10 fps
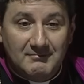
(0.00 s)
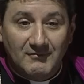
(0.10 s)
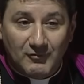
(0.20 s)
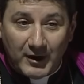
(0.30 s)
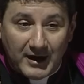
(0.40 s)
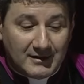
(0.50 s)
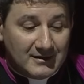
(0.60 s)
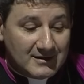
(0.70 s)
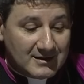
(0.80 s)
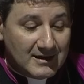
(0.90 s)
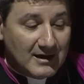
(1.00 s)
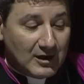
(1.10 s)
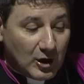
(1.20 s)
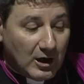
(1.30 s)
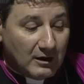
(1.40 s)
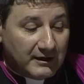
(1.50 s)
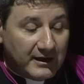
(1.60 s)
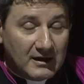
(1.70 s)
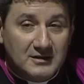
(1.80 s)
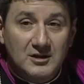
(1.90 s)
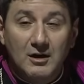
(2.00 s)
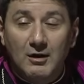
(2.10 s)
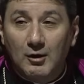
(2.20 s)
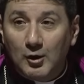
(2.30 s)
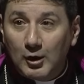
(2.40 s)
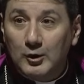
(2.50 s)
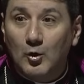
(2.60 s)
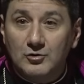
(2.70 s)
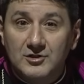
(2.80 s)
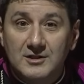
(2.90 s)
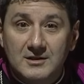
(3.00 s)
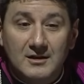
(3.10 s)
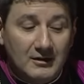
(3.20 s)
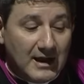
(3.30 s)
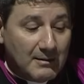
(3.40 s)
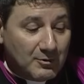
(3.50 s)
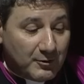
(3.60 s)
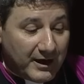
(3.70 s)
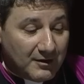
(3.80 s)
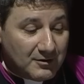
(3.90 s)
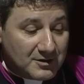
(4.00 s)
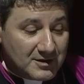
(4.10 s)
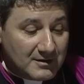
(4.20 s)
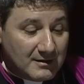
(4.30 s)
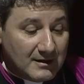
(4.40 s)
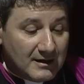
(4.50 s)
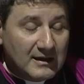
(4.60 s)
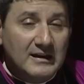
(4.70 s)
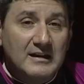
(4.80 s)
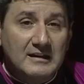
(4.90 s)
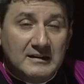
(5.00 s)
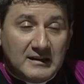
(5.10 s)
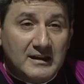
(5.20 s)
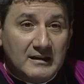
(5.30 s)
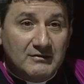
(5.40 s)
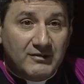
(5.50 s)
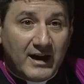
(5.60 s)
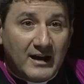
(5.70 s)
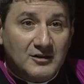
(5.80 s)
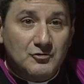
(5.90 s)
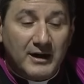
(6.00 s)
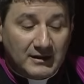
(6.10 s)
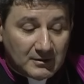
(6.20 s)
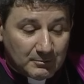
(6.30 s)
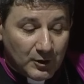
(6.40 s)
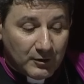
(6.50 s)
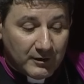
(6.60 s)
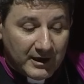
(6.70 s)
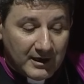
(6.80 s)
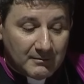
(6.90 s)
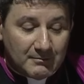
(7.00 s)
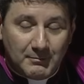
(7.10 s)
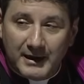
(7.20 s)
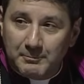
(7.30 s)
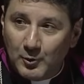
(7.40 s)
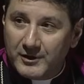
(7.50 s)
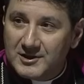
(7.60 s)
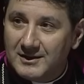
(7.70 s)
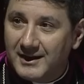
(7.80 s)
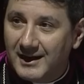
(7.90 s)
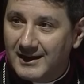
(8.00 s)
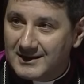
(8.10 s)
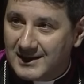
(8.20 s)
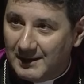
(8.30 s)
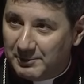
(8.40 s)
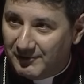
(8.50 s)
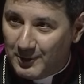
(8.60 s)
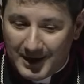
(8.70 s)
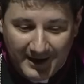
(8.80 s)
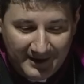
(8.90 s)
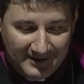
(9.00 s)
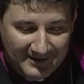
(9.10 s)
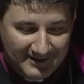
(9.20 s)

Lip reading: friends, colleagues, closest collaborators did in fact try to murder him by poisoning his cup of wine.